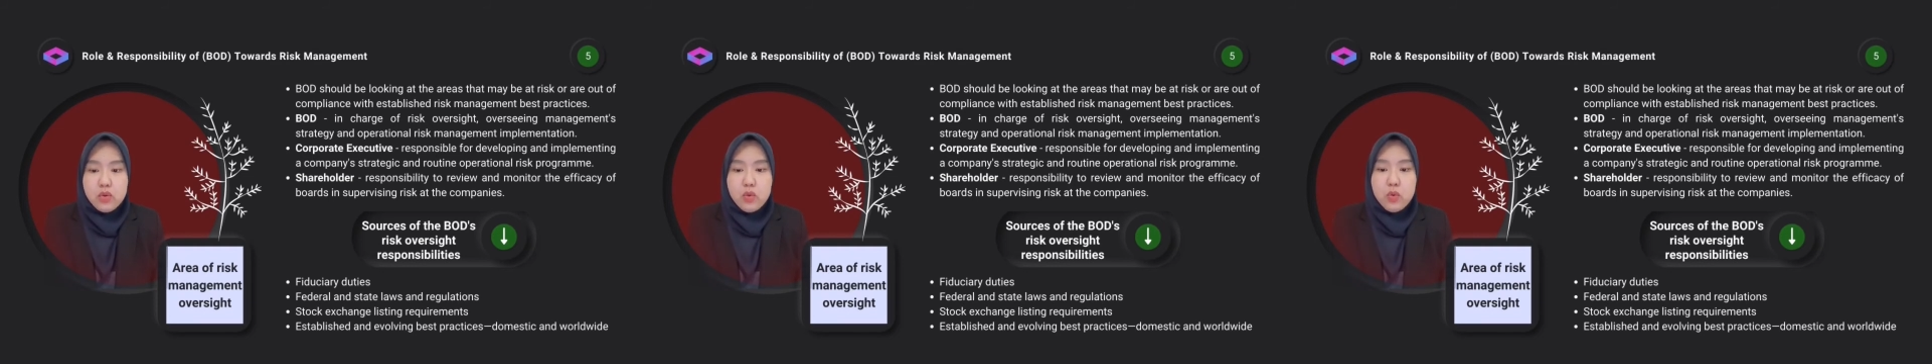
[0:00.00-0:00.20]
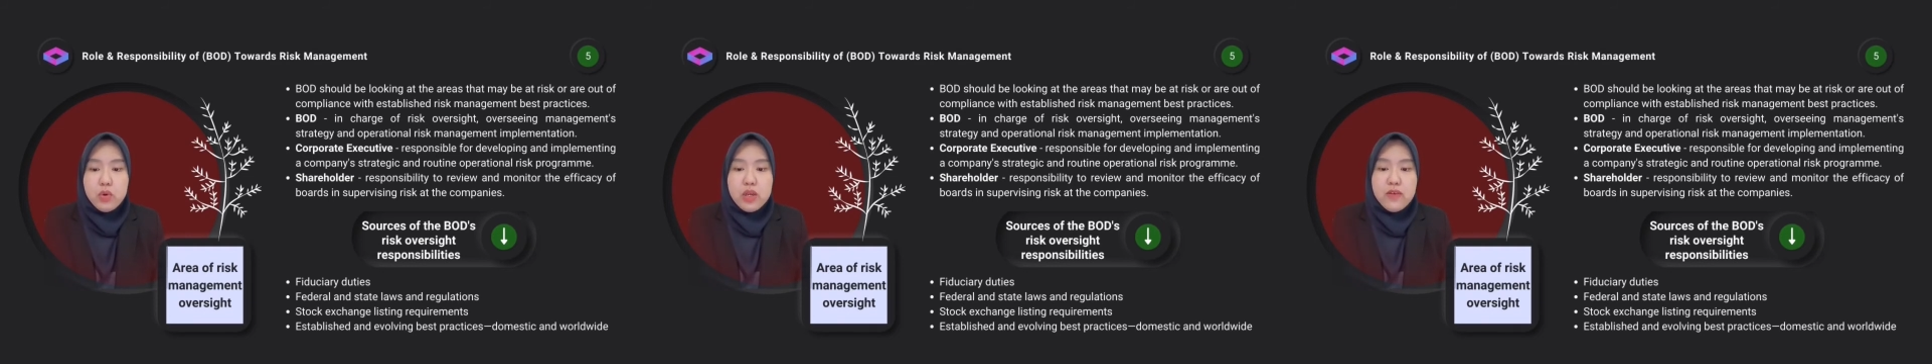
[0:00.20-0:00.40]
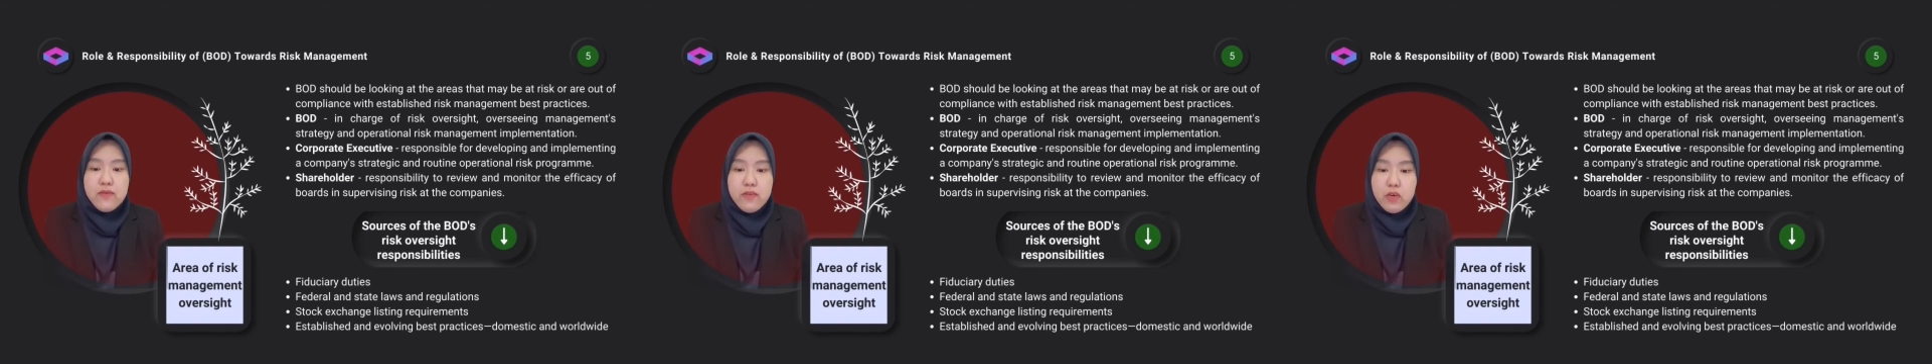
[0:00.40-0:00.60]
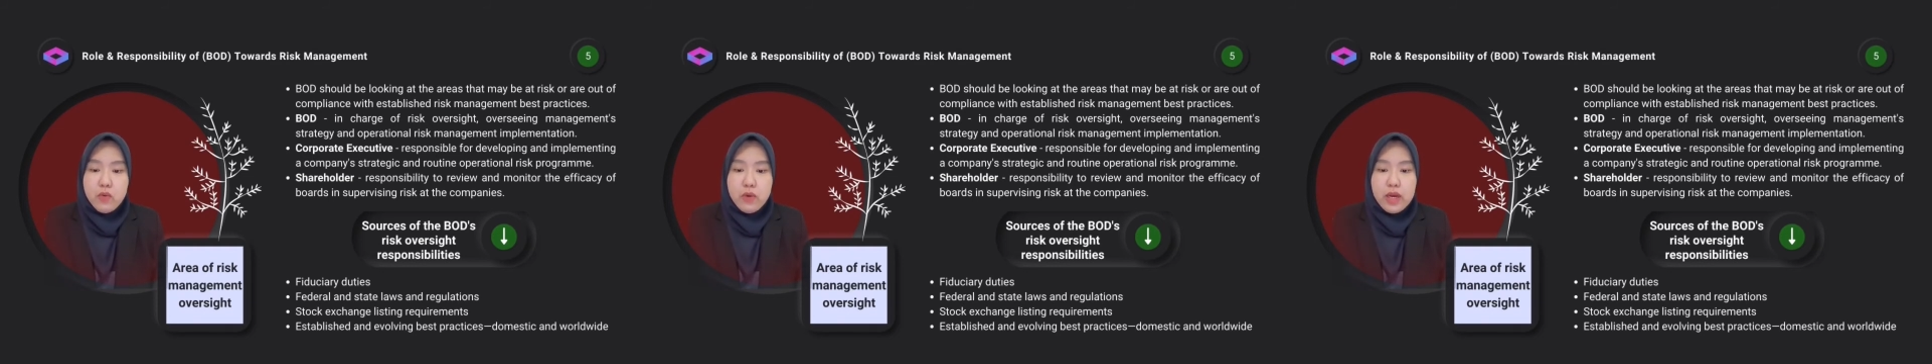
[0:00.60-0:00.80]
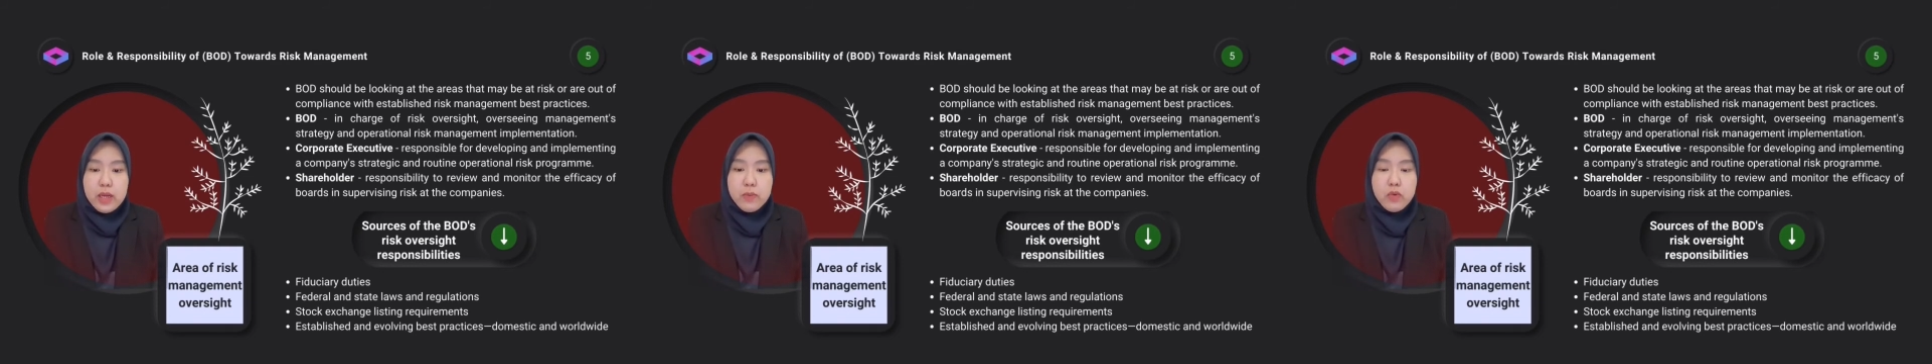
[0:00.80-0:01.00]
to review
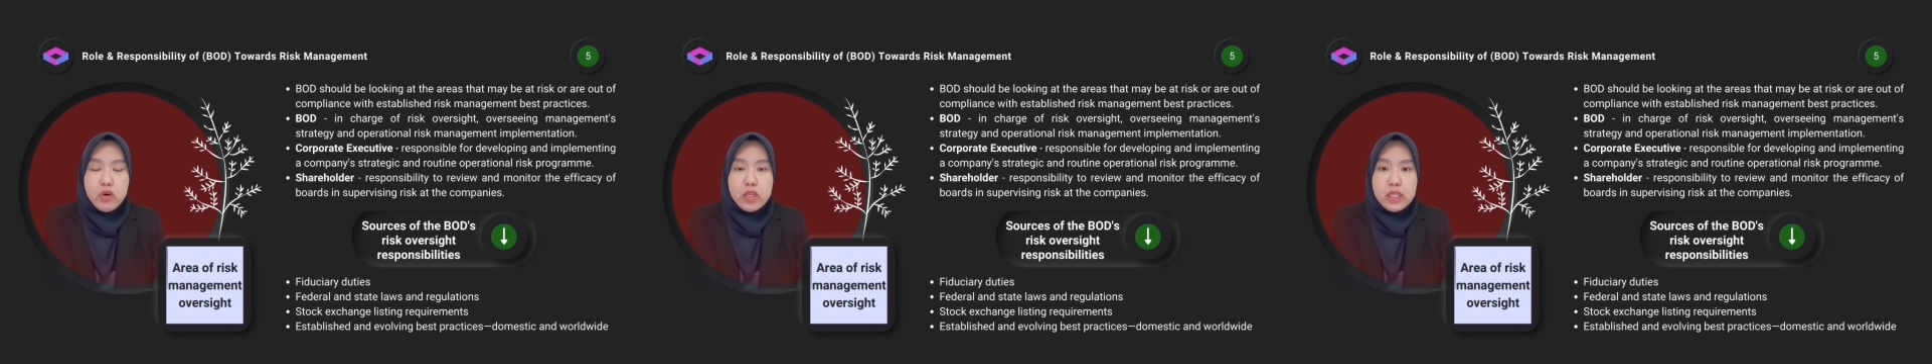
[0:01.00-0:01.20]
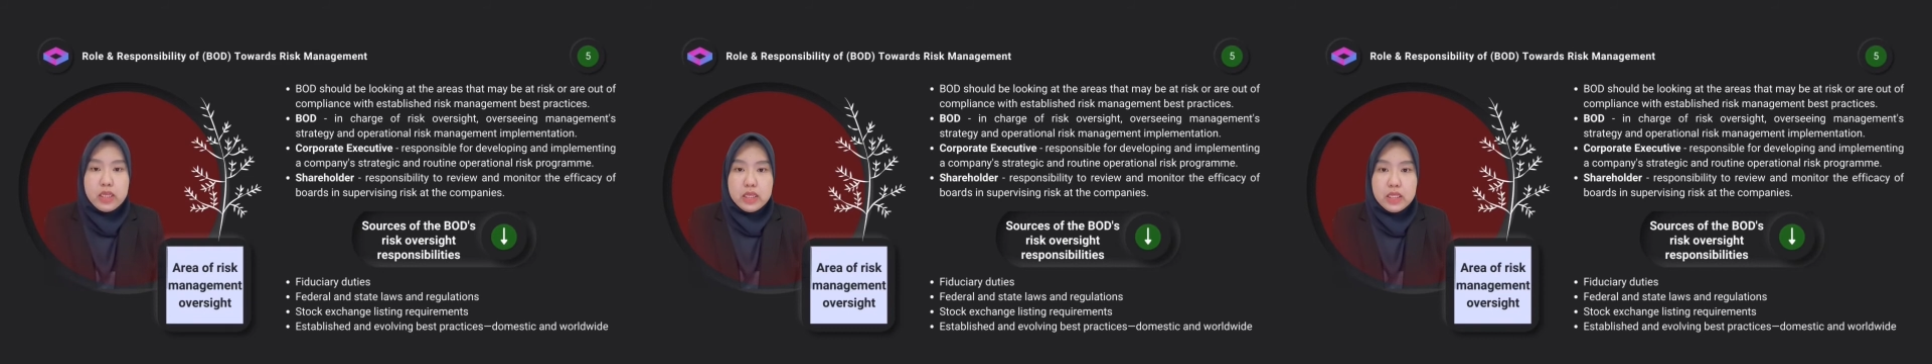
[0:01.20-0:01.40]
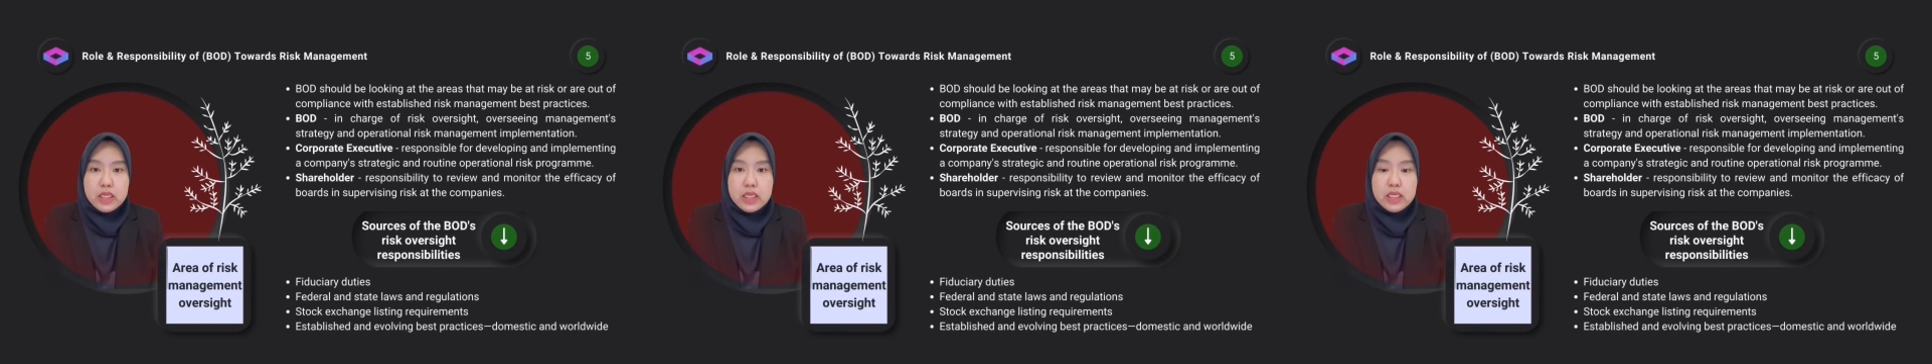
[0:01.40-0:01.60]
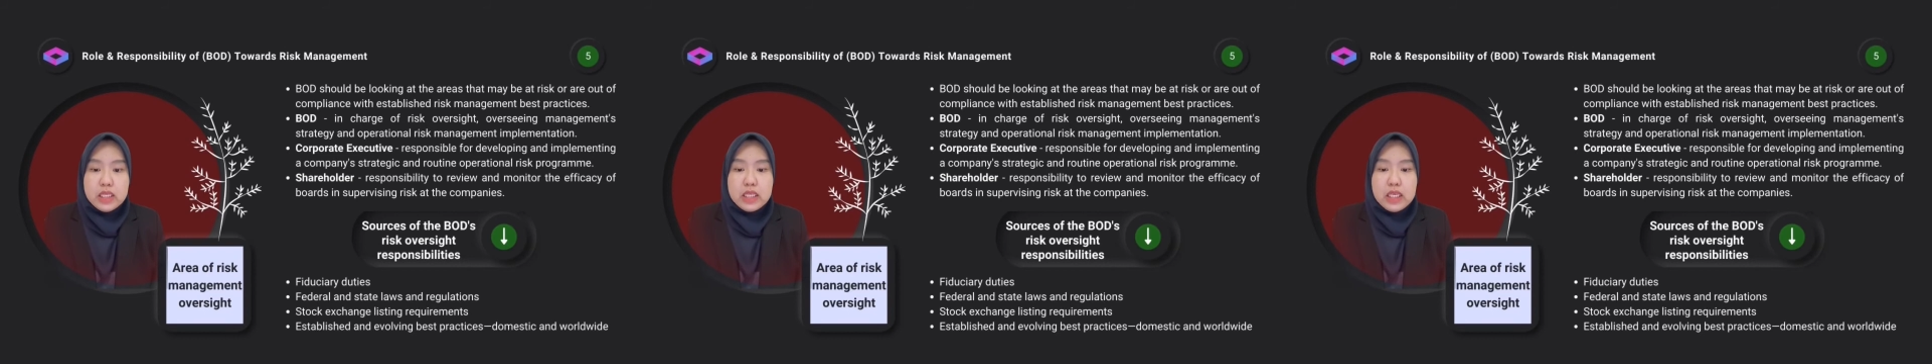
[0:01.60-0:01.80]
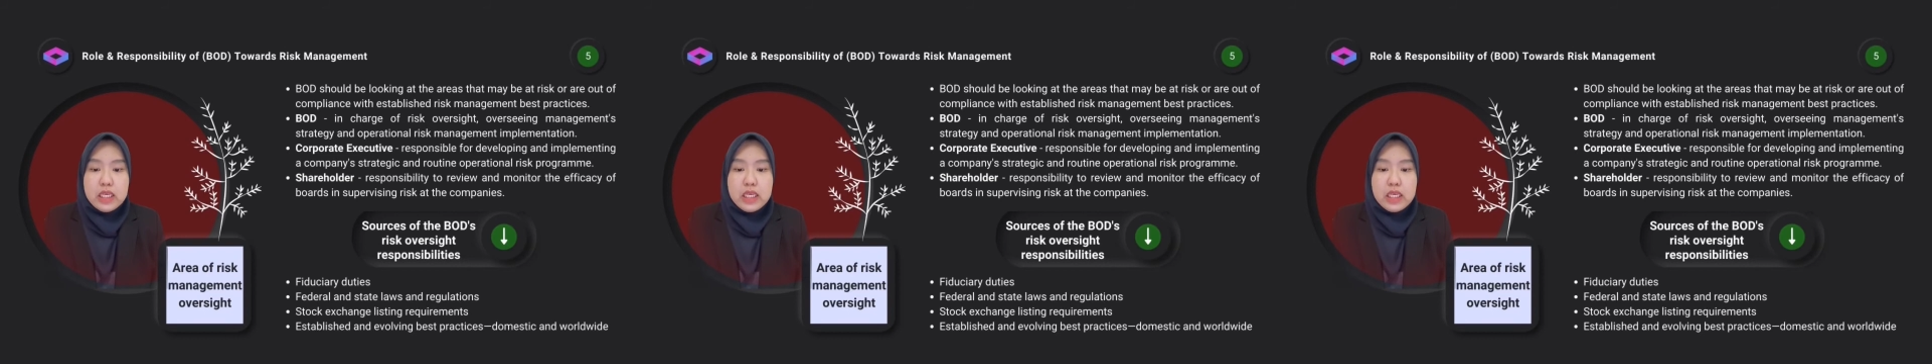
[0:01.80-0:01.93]
and monitor the